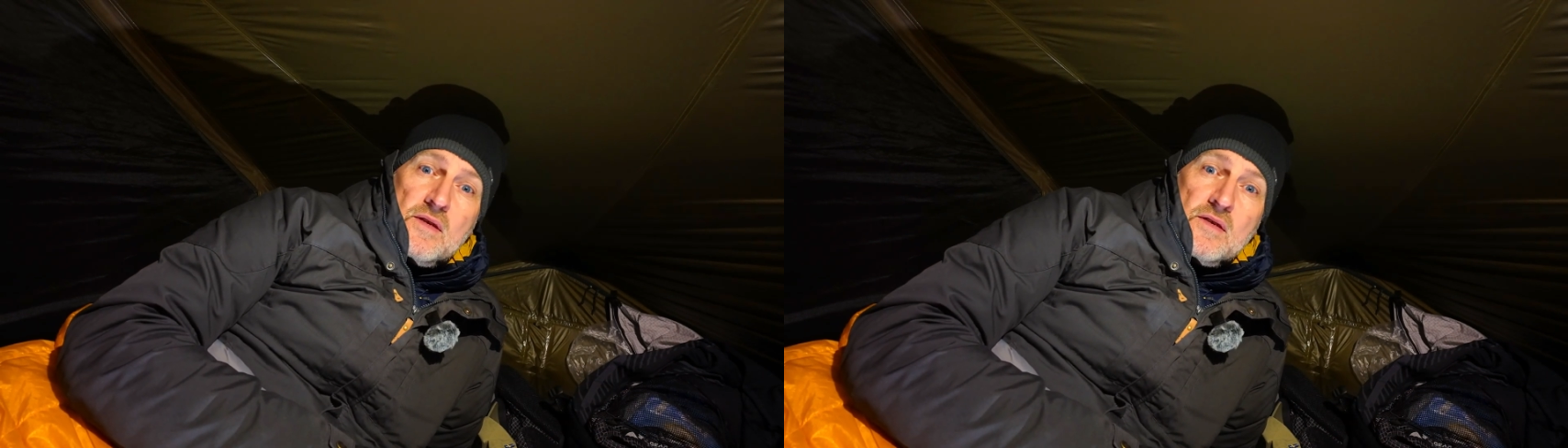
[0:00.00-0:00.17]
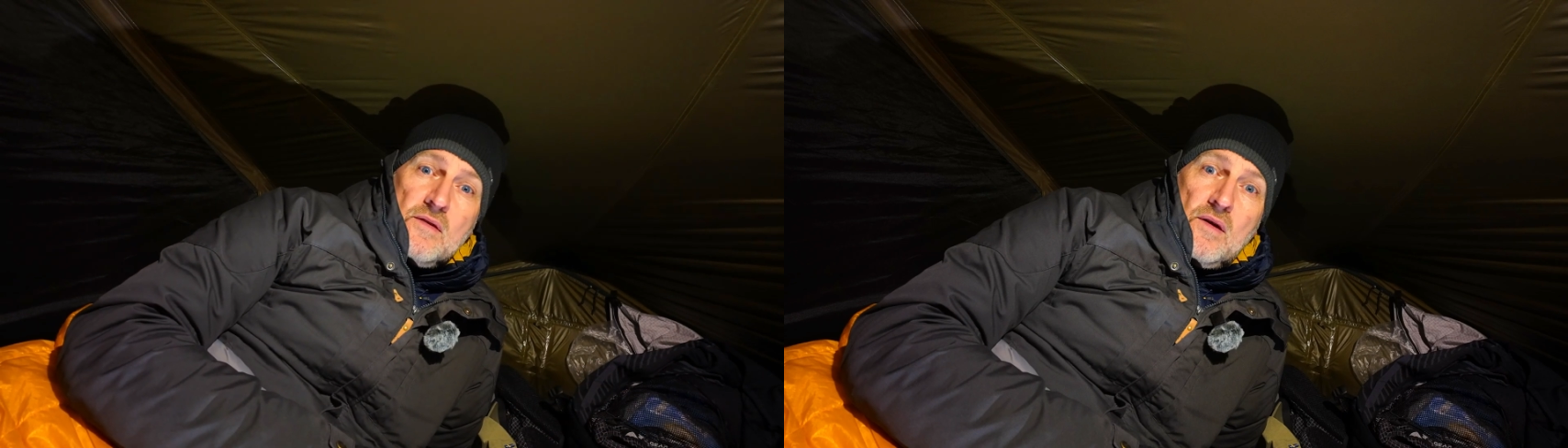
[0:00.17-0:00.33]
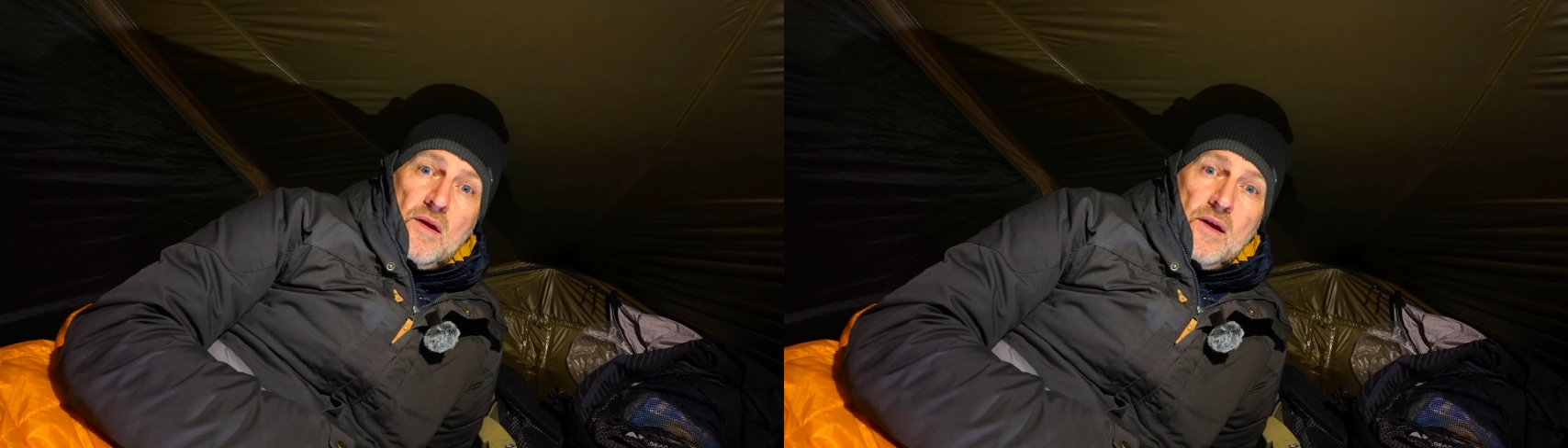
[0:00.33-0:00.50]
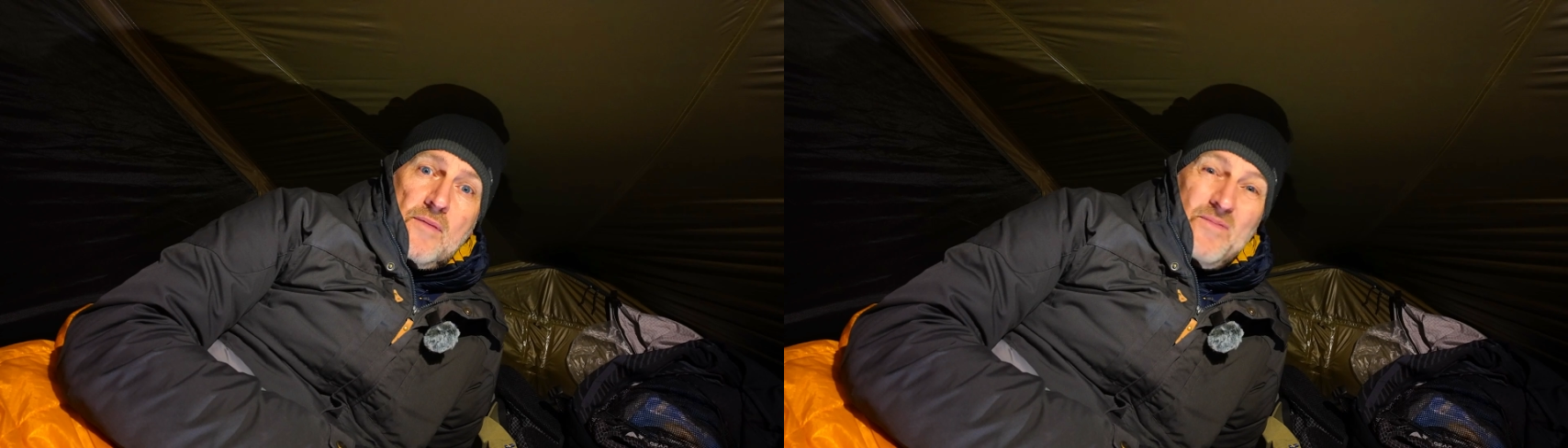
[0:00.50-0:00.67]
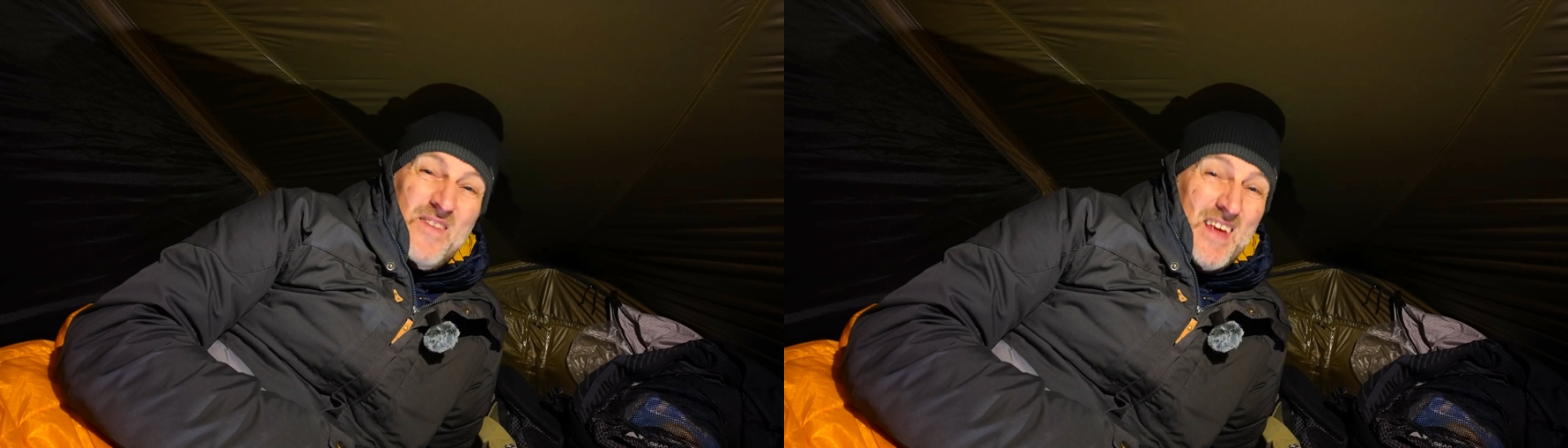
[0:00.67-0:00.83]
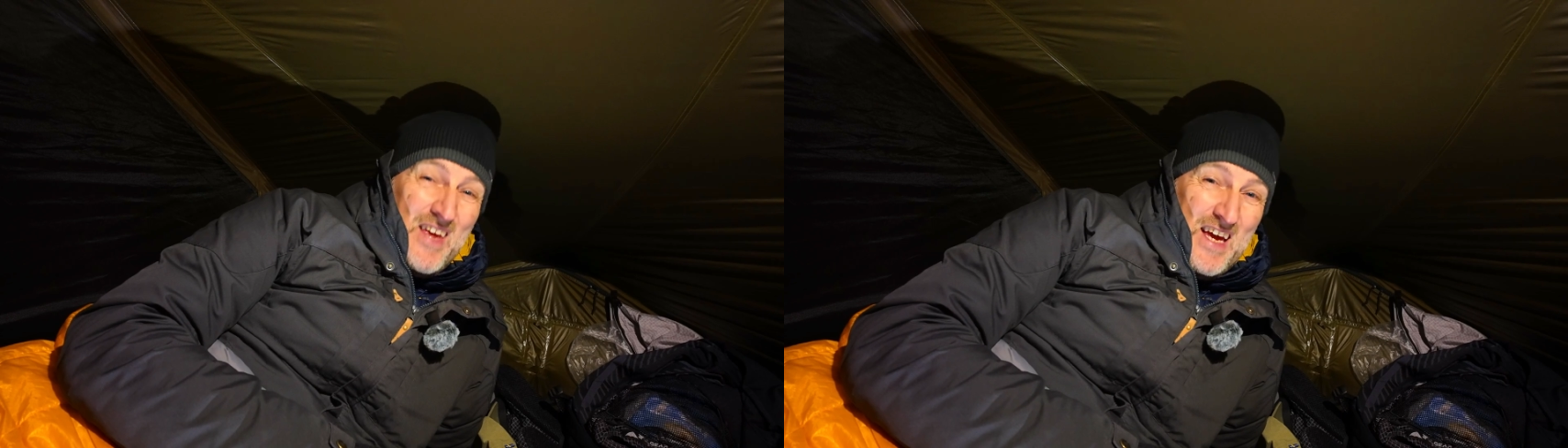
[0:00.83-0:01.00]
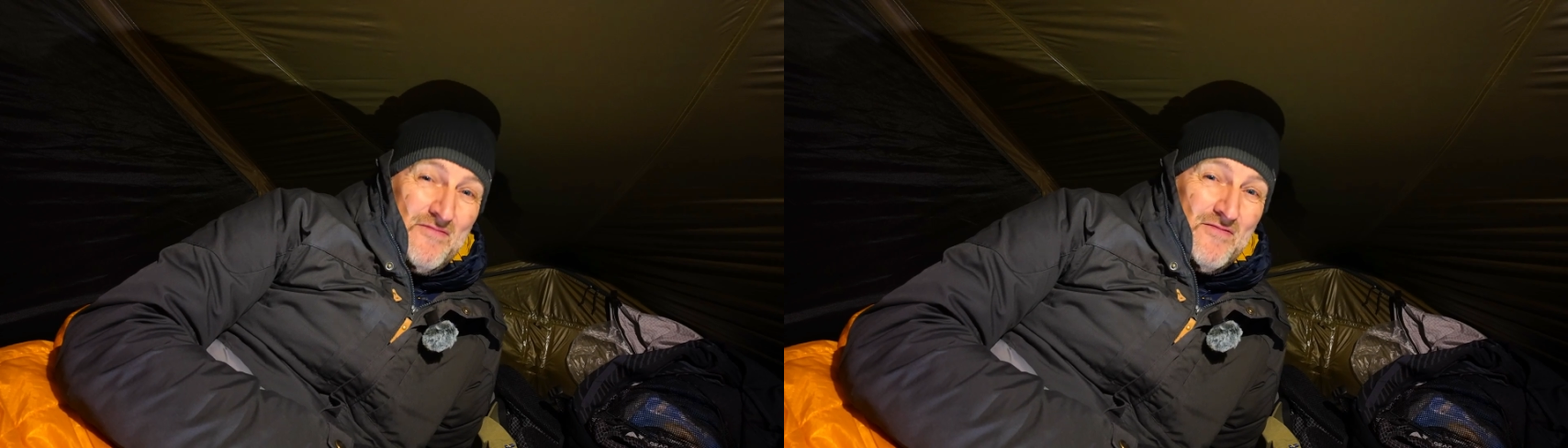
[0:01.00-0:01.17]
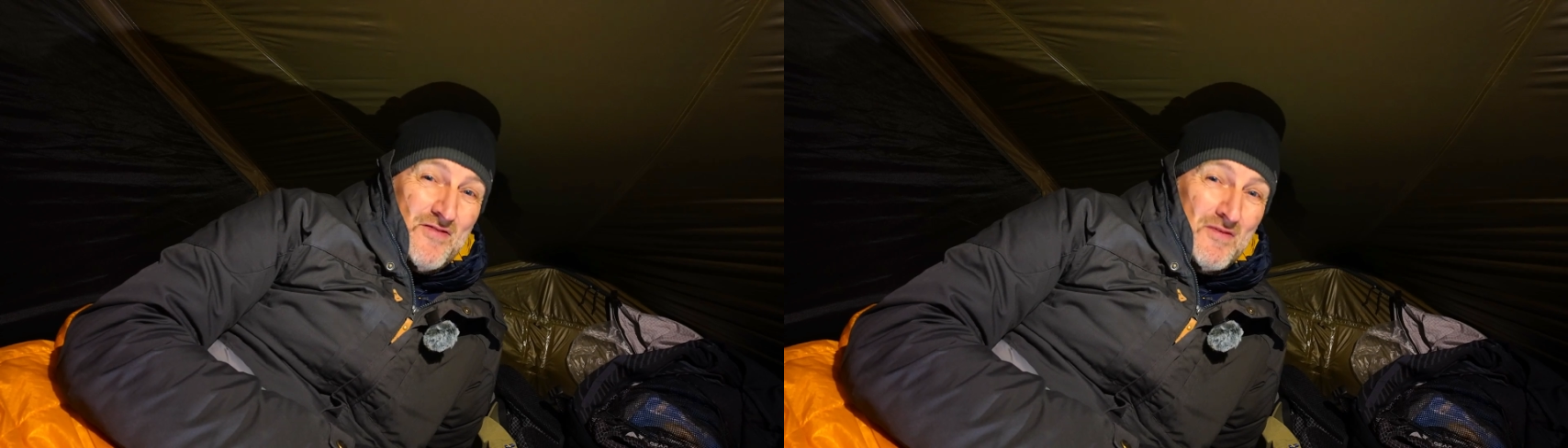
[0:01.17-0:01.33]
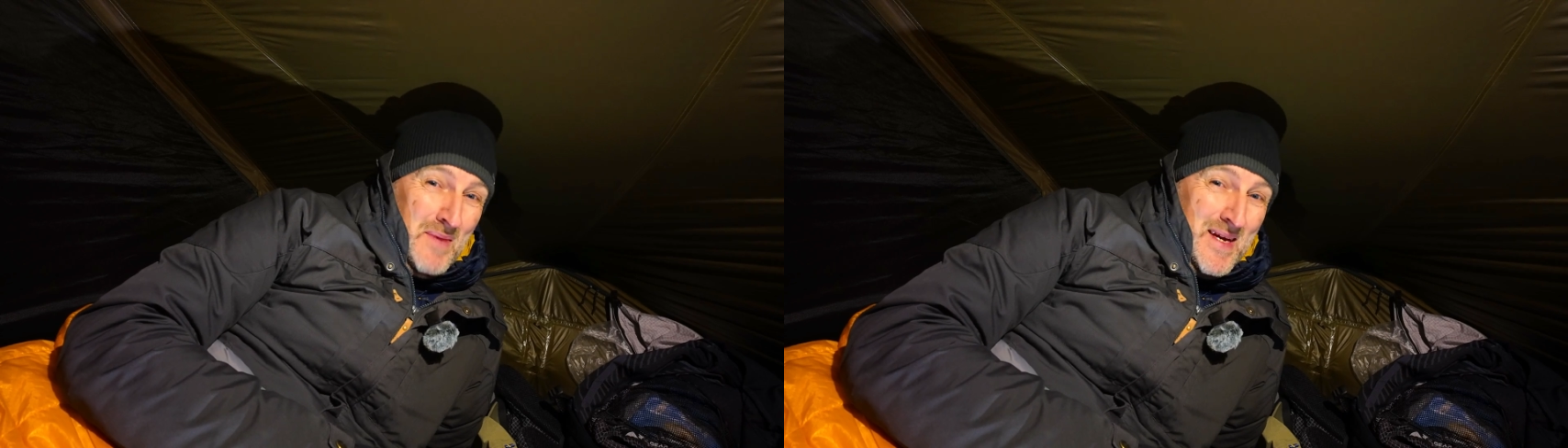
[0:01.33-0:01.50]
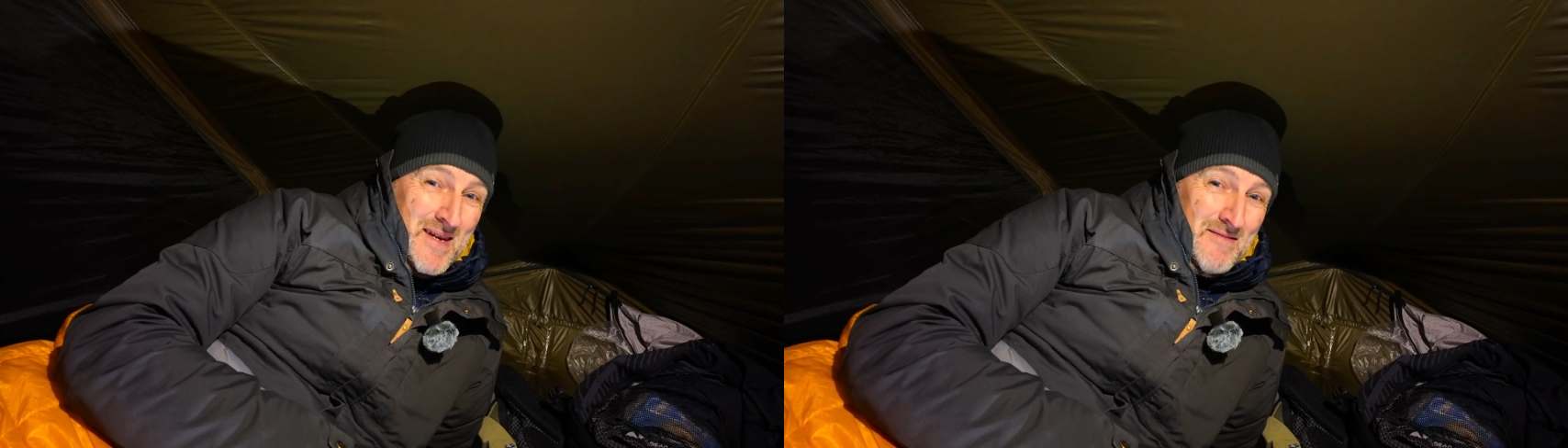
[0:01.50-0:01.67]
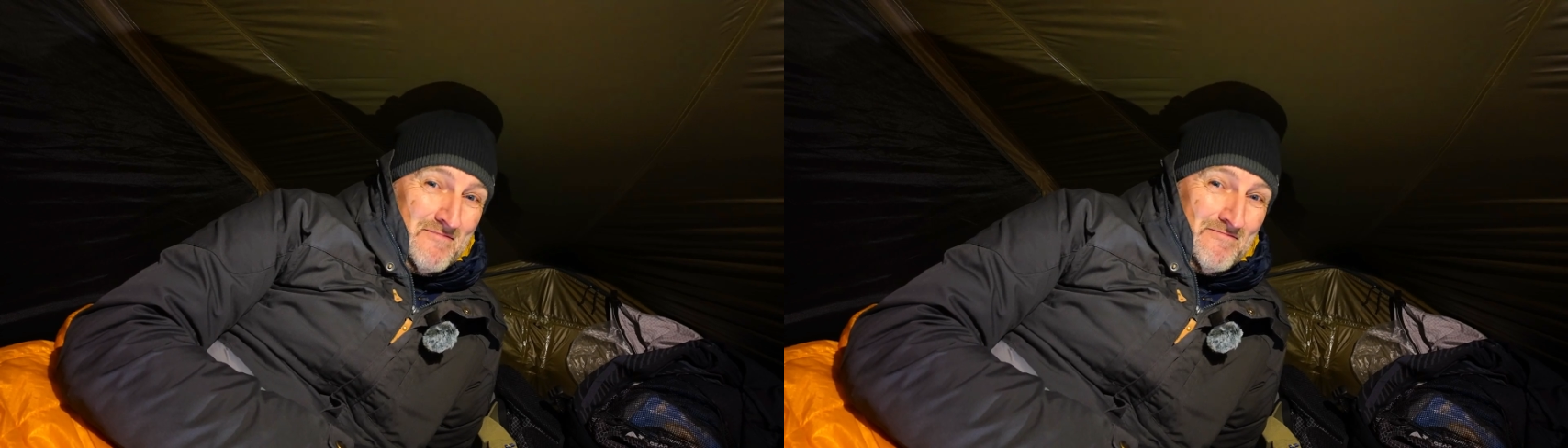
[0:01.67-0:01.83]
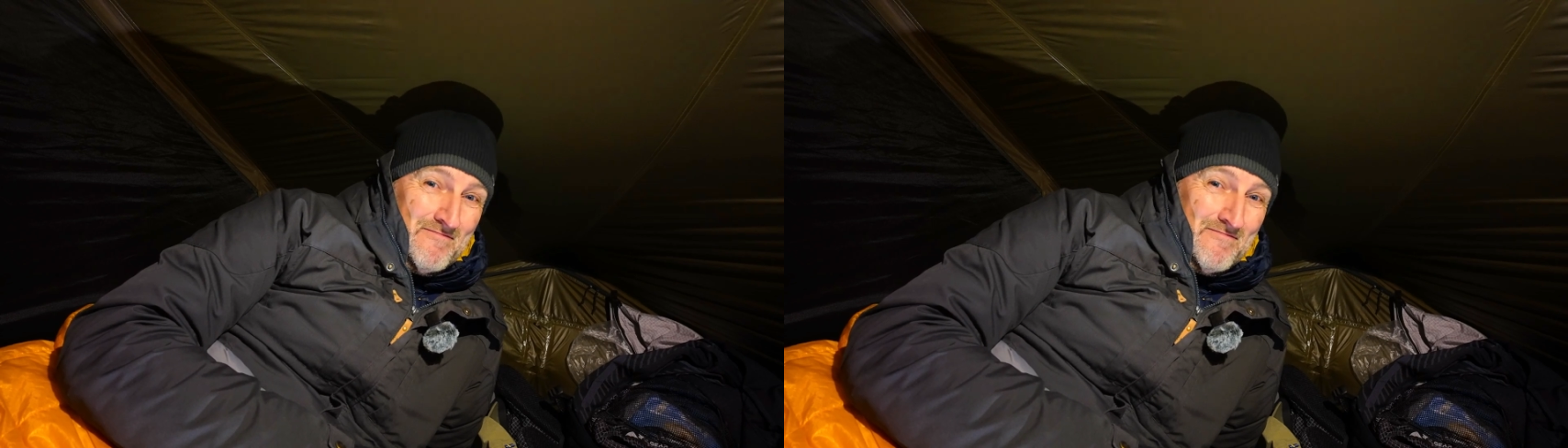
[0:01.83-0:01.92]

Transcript: inside here, even for me.